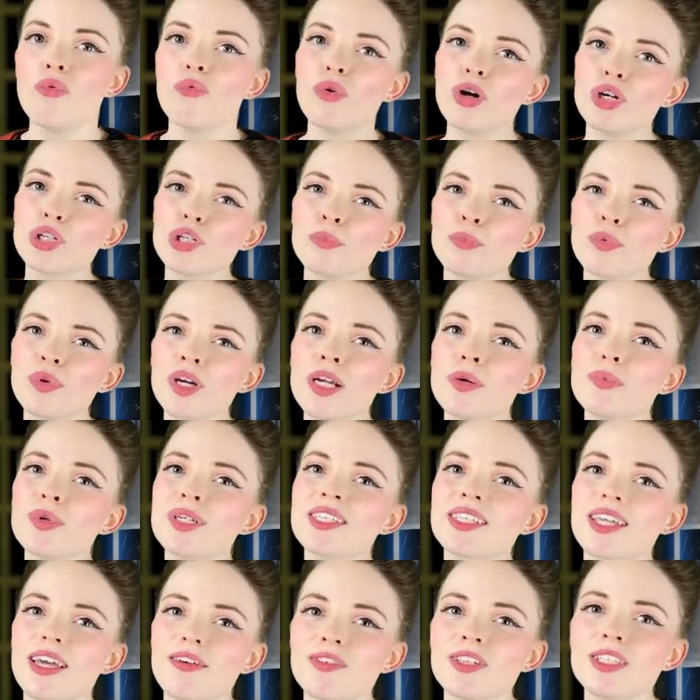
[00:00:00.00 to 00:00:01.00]
Roddenberry was
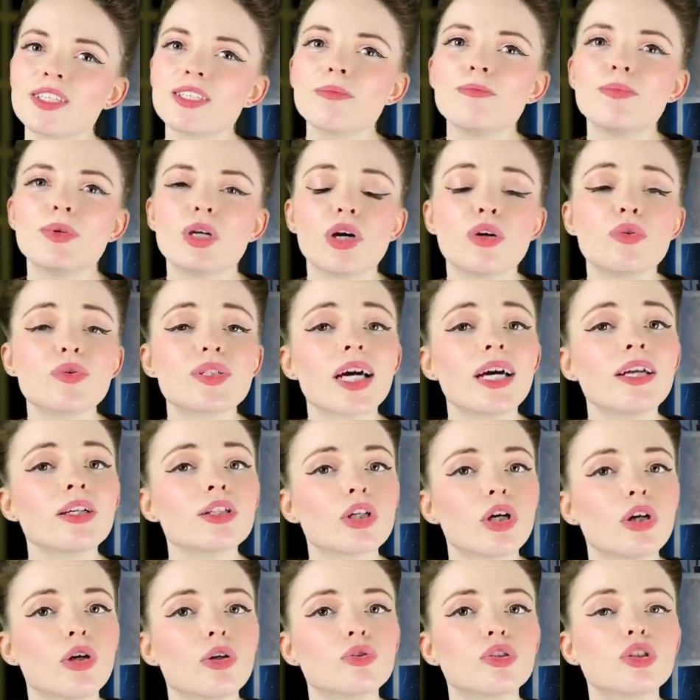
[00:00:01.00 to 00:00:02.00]
given some notes and
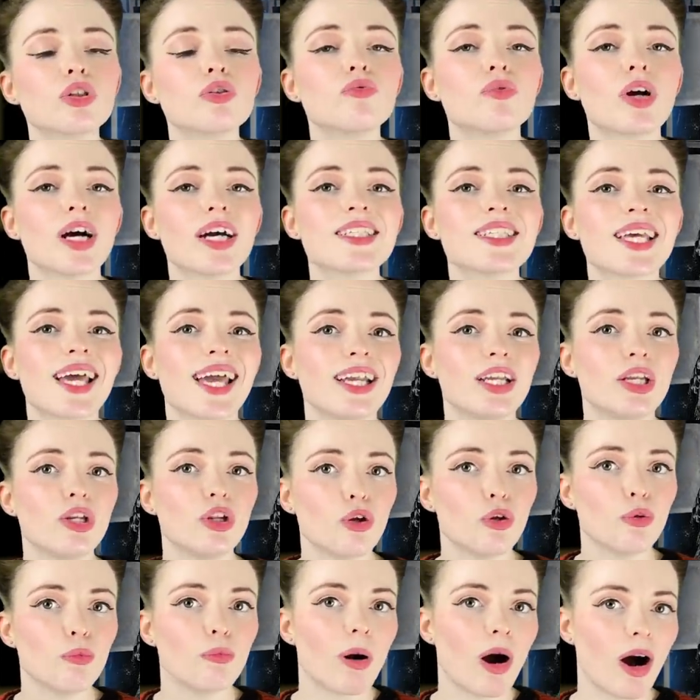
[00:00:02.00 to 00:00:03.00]
told to write a
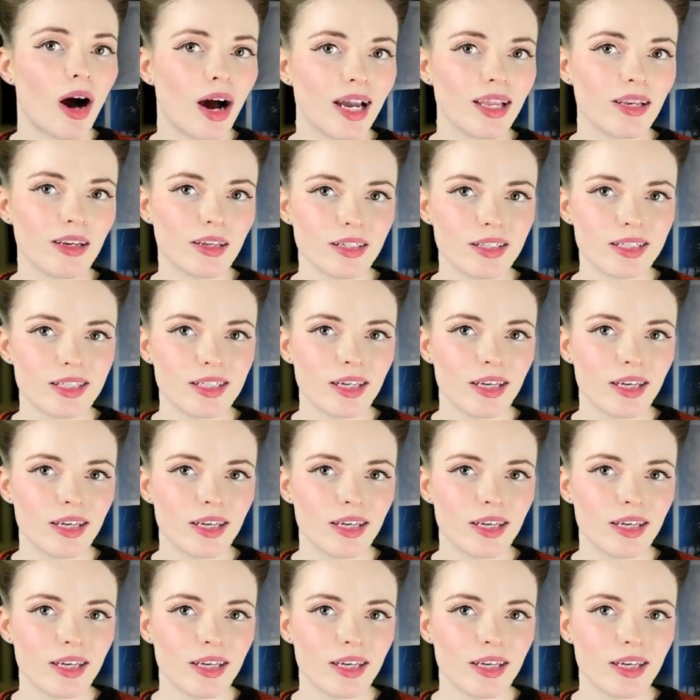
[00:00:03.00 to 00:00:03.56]
new pilot.